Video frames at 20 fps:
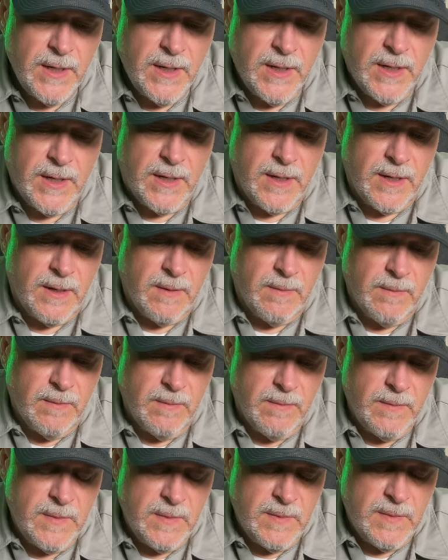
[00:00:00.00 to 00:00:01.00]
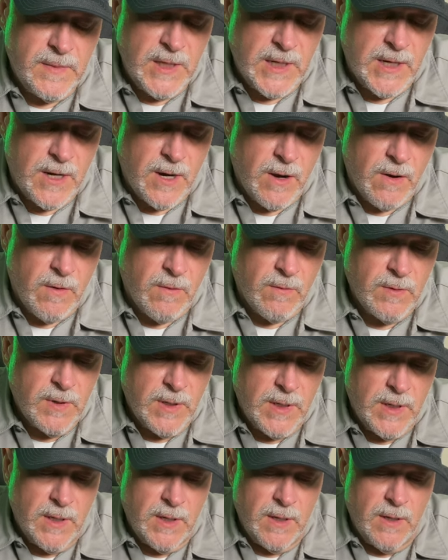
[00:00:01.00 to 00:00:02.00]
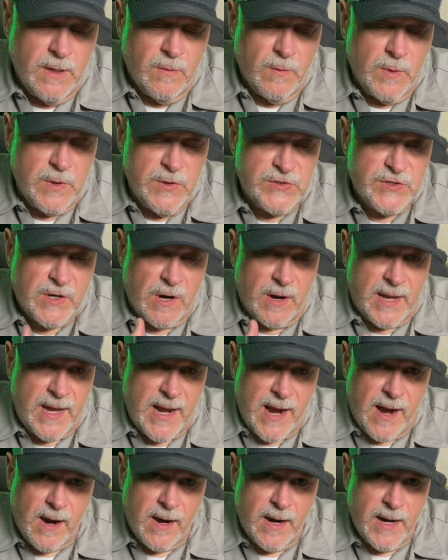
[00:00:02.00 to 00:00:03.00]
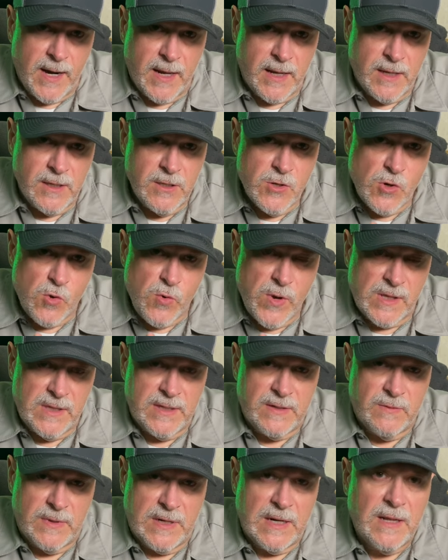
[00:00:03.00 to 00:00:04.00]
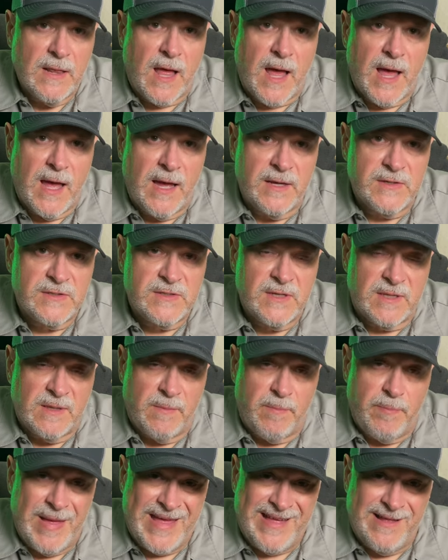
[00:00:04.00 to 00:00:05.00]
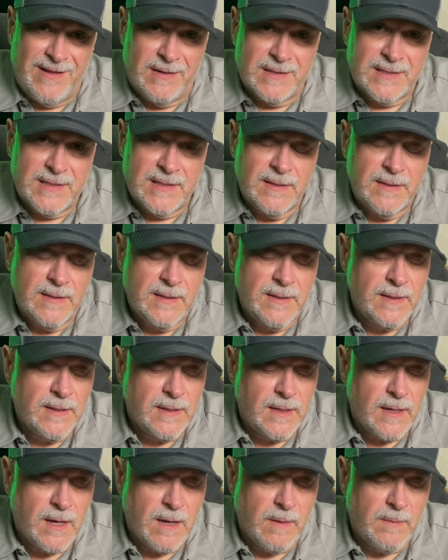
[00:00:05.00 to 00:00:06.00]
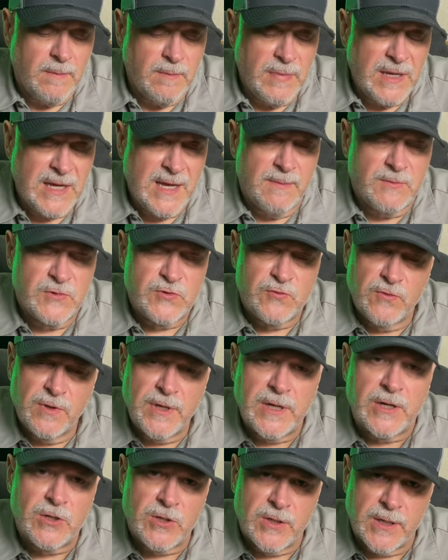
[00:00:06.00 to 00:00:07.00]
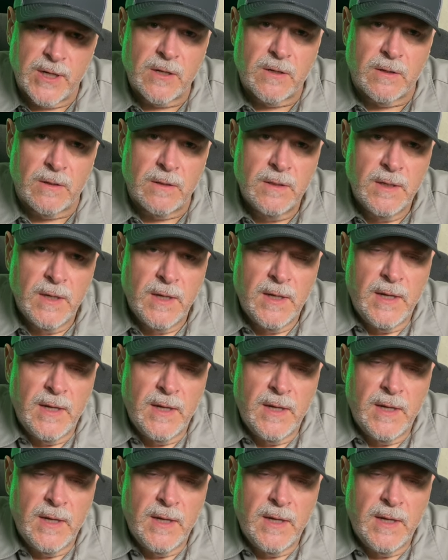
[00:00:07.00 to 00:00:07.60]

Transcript: um, you know, when you start carrying, you quickly realize that the belt um, becomes really critical.